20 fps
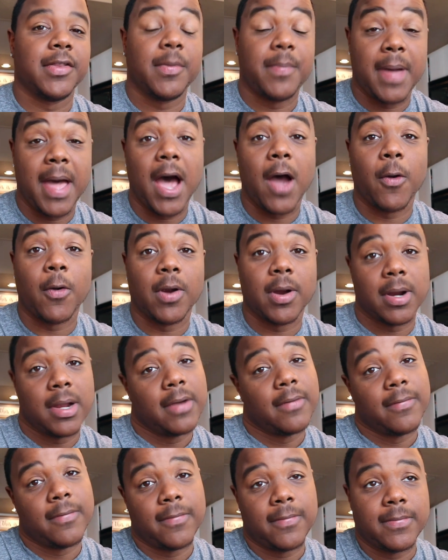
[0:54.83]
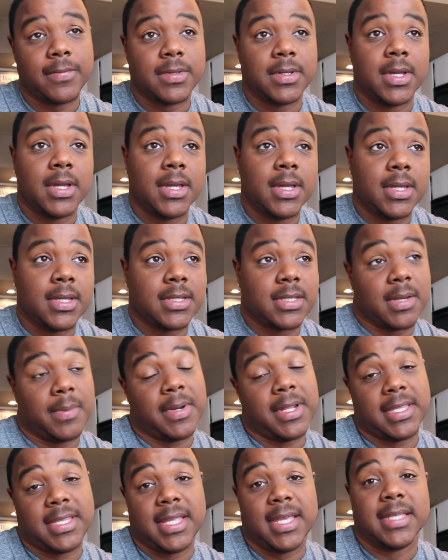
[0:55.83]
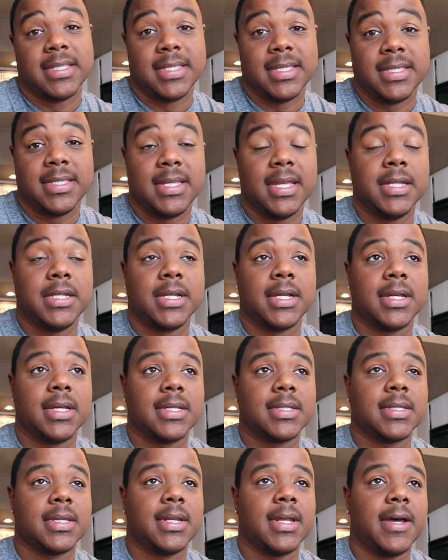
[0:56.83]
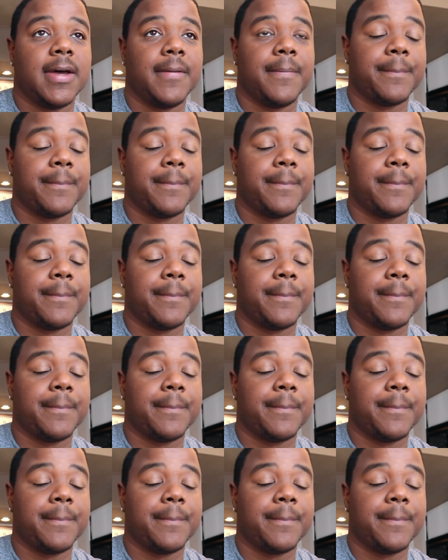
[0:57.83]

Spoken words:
the power of some of the things he's teaching us. And